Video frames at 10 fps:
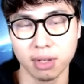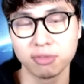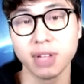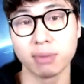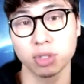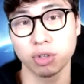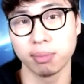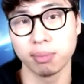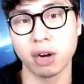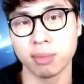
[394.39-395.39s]

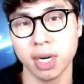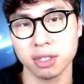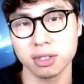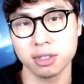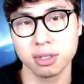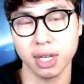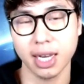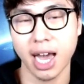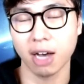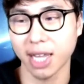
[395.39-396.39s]
inflammatory biomarkers
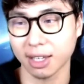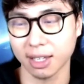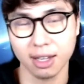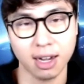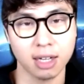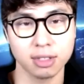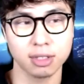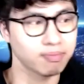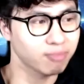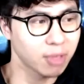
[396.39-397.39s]
and how that can cause